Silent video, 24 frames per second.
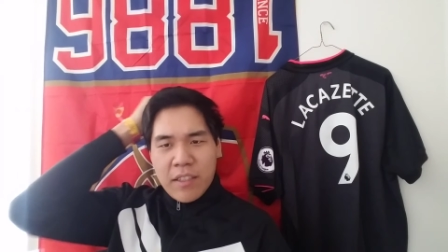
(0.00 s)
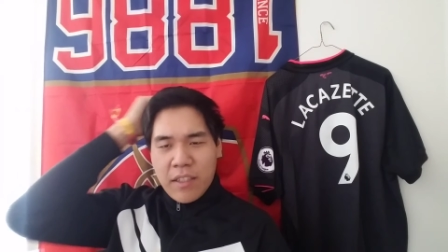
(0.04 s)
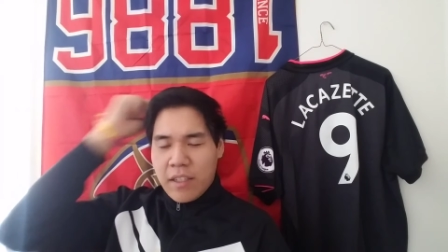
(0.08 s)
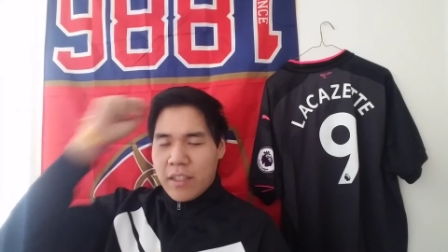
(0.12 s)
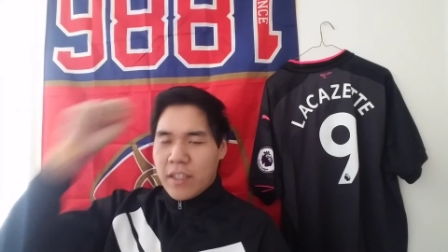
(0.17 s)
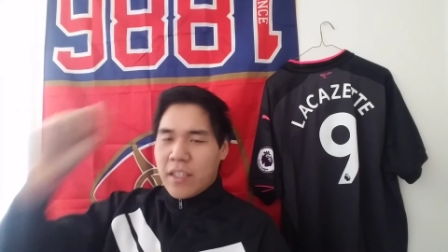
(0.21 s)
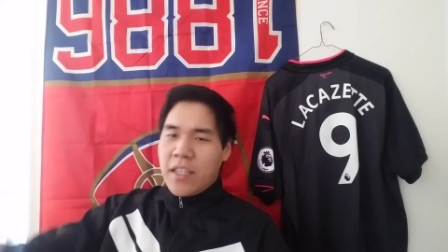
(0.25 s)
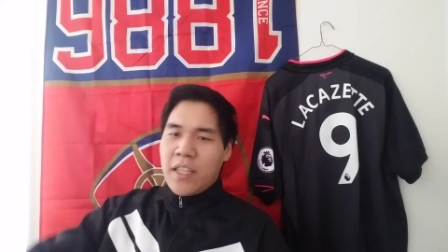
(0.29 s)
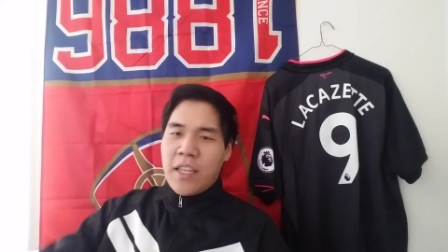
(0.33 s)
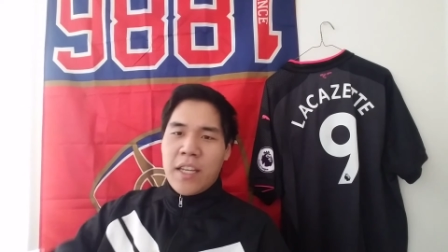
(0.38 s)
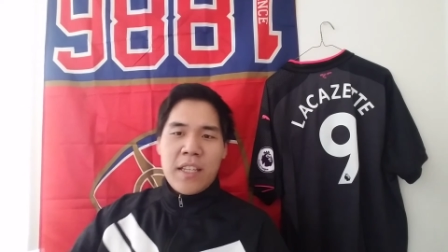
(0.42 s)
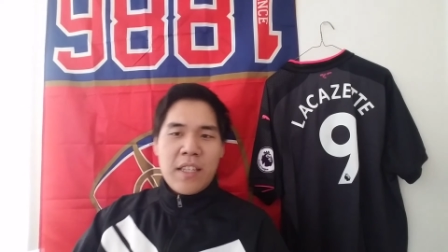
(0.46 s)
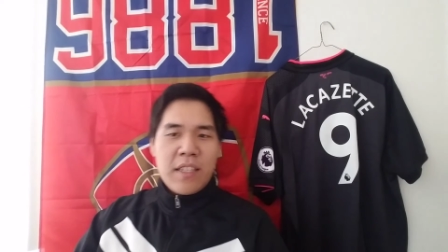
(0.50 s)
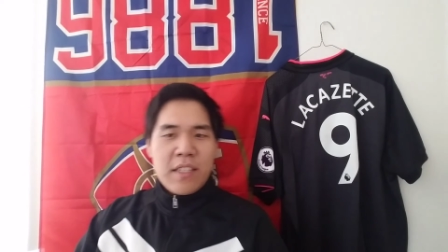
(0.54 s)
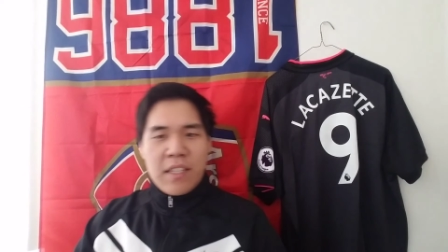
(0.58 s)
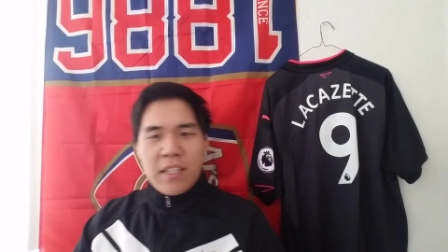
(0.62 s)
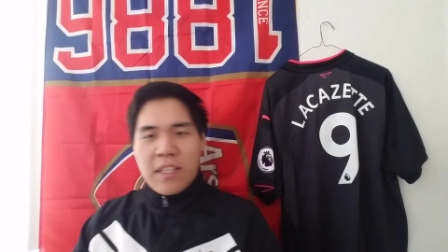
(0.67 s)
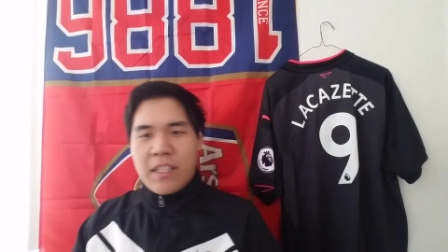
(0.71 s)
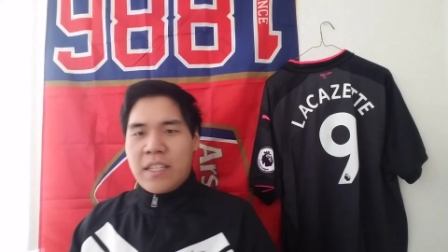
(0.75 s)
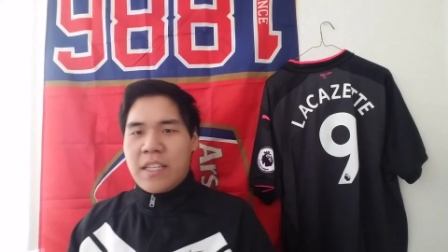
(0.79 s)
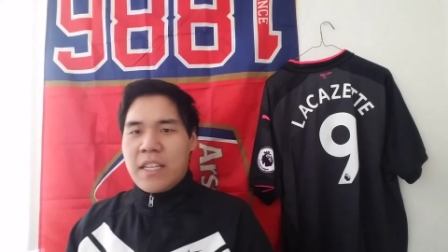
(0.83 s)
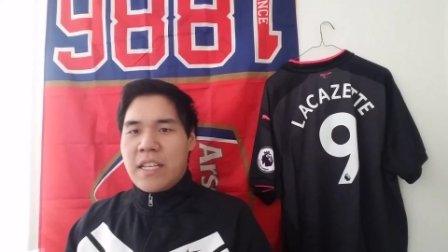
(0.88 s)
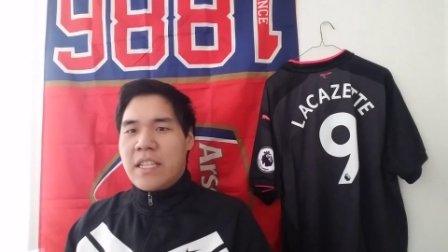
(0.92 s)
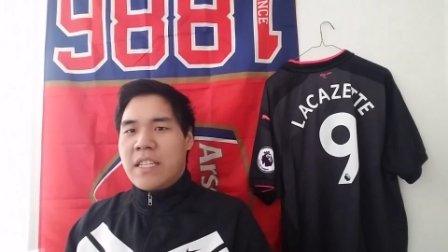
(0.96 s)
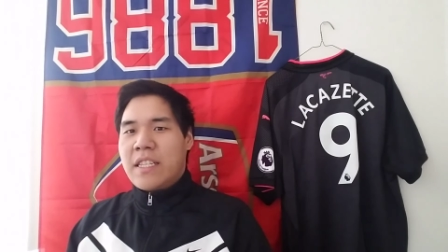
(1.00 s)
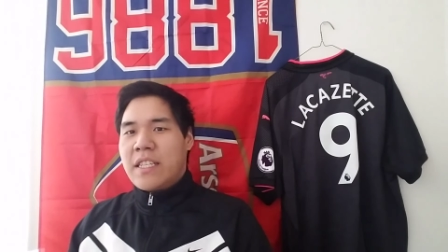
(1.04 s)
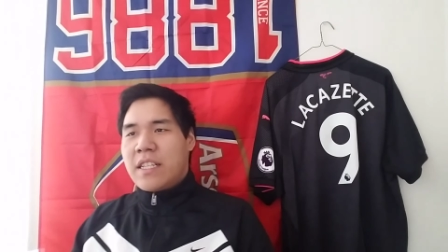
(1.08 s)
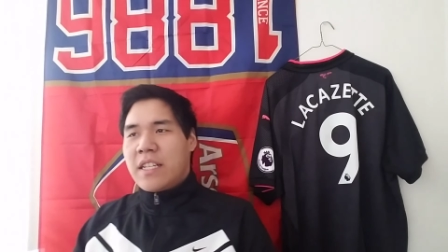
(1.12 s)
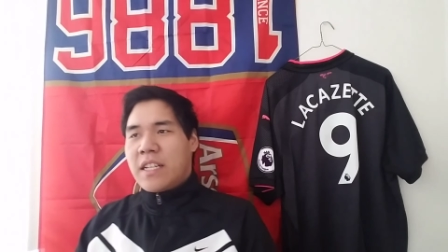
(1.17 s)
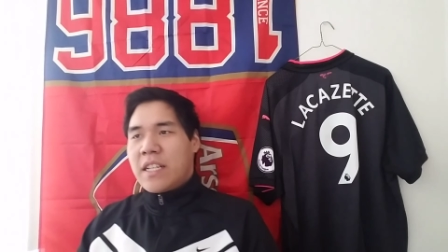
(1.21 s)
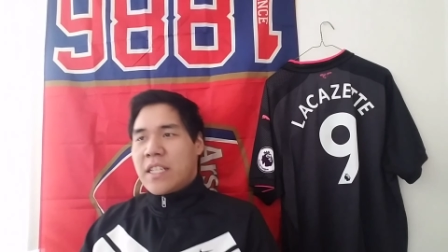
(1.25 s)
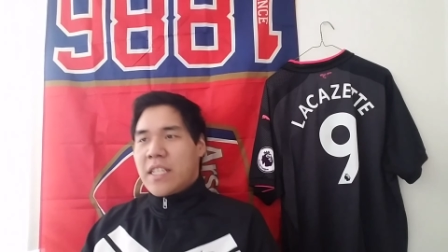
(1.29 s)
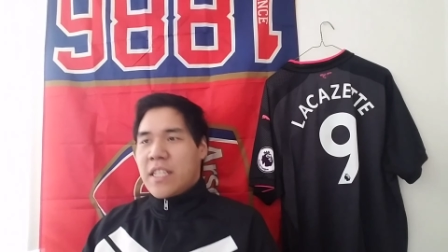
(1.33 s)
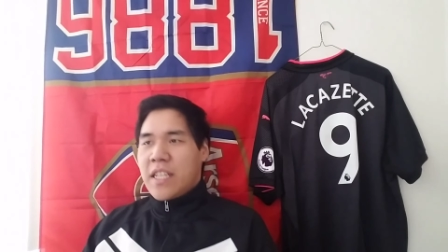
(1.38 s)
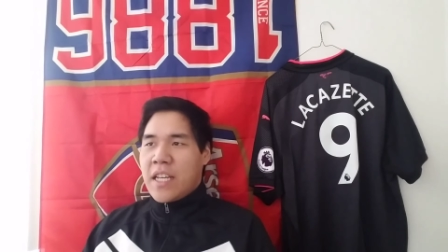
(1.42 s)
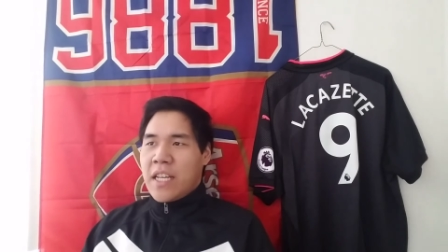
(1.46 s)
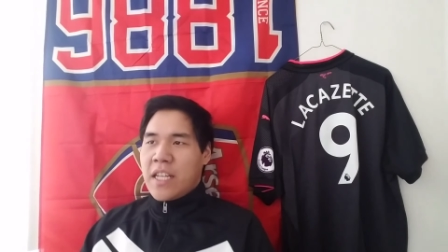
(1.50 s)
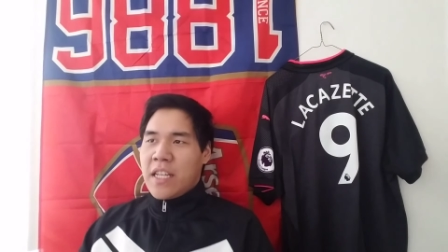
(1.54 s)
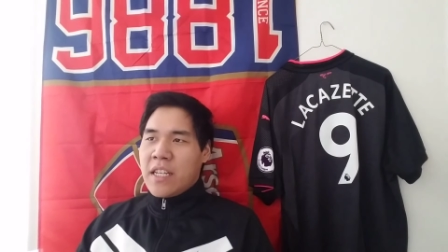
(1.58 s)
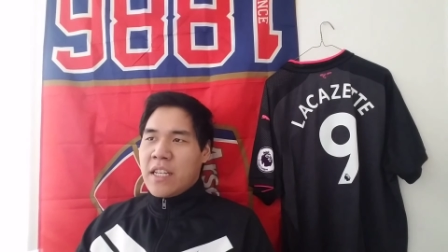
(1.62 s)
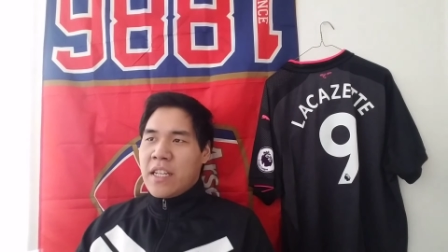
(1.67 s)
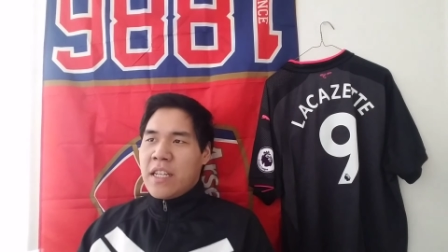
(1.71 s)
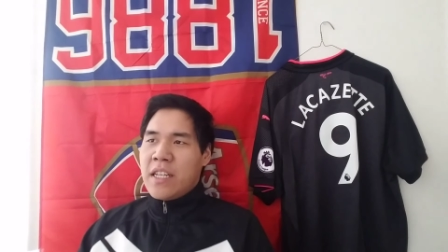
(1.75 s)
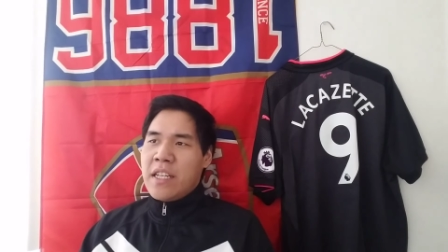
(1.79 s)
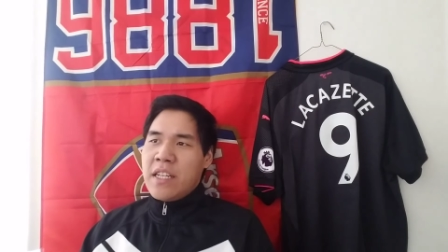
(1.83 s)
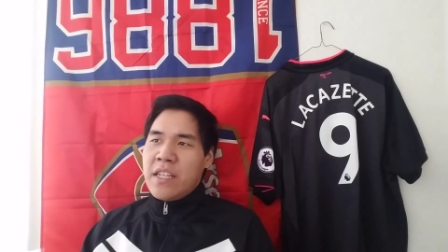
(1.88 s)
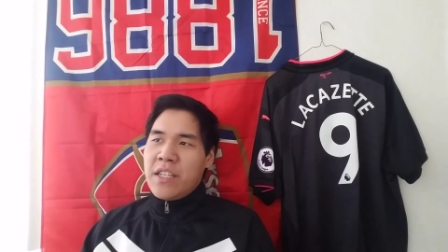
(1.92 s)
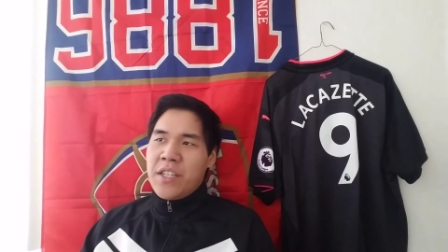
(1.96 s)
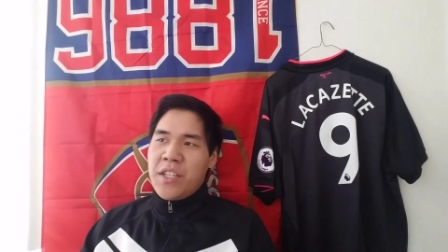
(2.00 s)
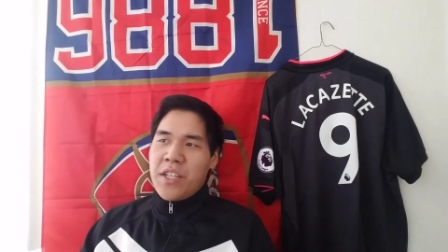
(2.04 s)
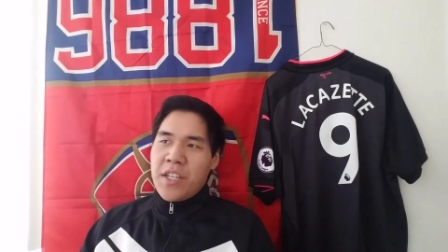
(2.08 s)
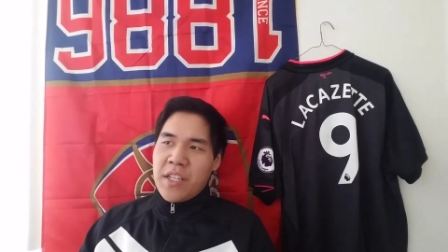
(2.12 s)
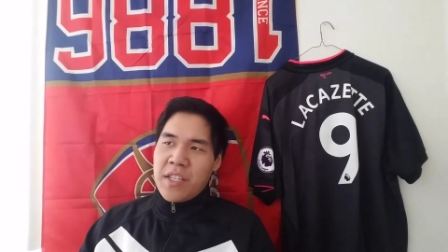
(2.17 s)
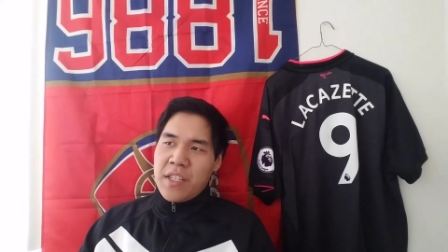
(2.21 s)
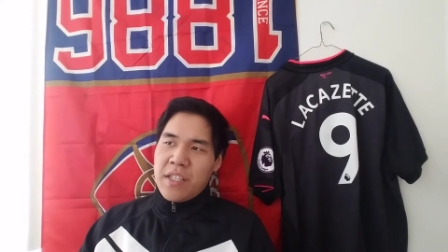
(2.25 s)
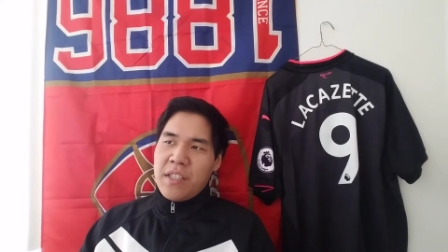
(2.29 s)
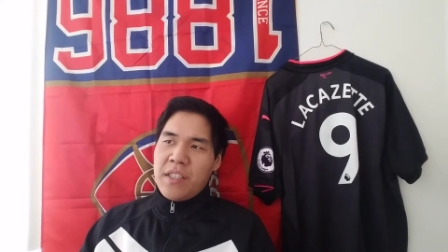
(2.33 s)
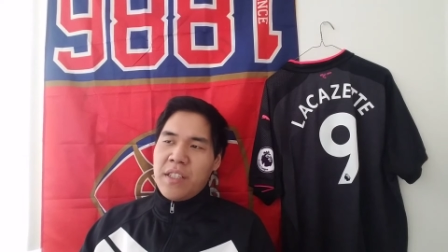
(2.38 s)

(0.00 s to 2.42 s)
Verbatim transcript: looking at statistics, and just